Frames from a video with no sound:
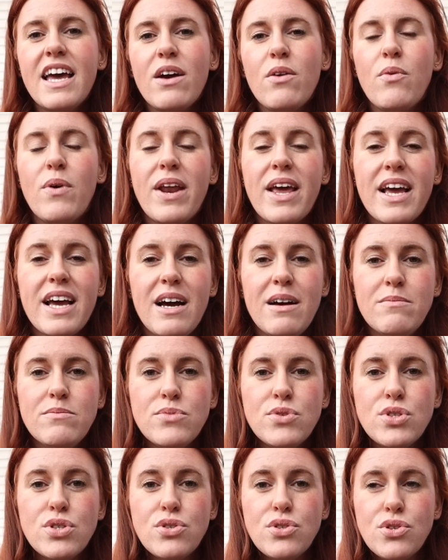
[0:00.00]
when it
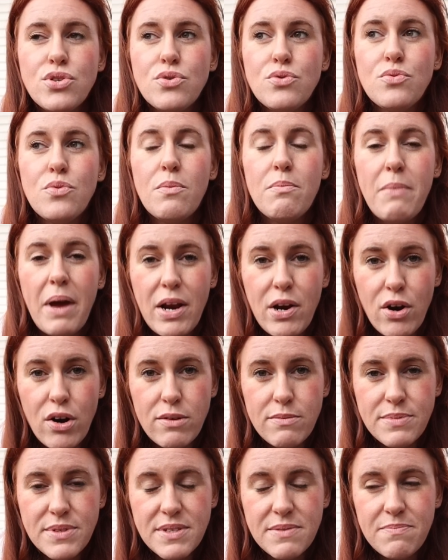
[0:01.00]
comes to
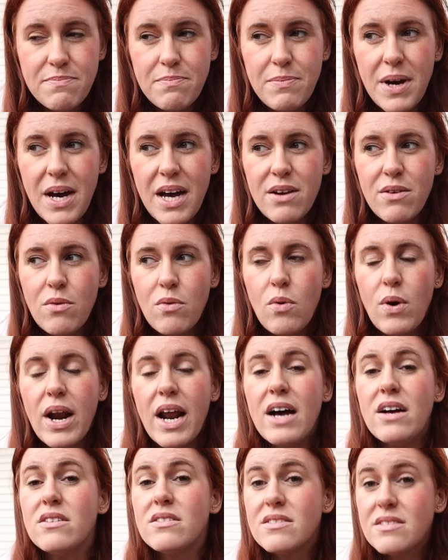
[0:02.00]
microbes. But
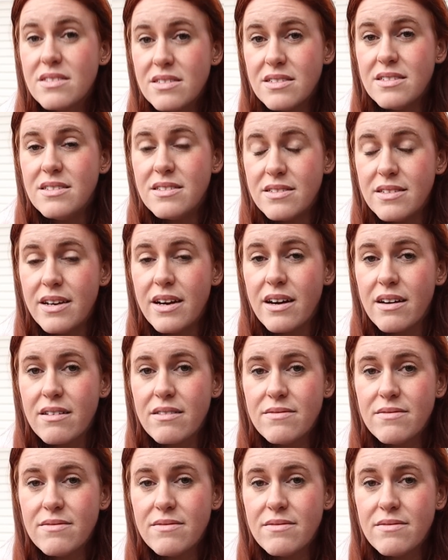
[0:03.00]
what else is there?